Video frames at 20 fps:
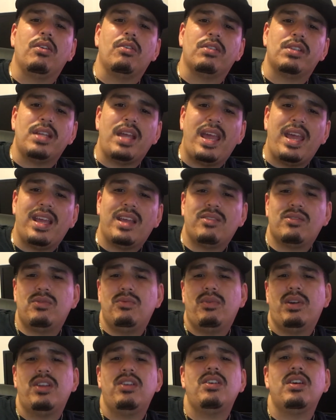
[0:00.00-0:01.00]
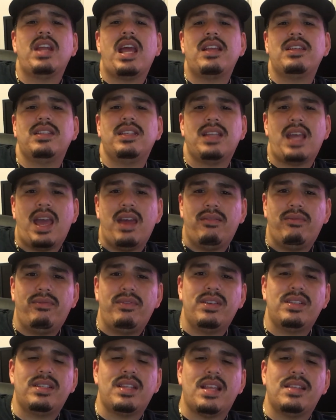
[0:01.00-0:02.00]
your tank to where you could actually add
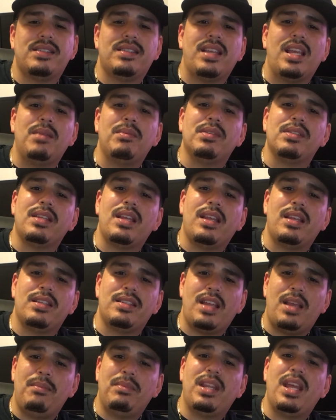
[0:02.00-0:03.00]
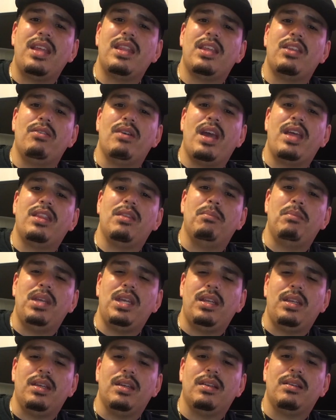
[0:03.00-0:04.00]
fish that same day that you add the
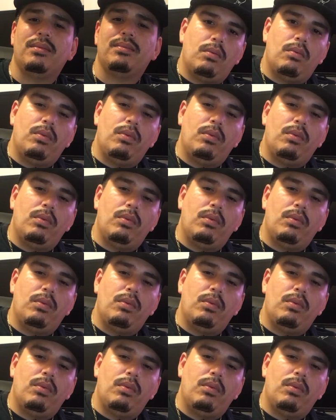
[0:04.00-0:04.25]
media.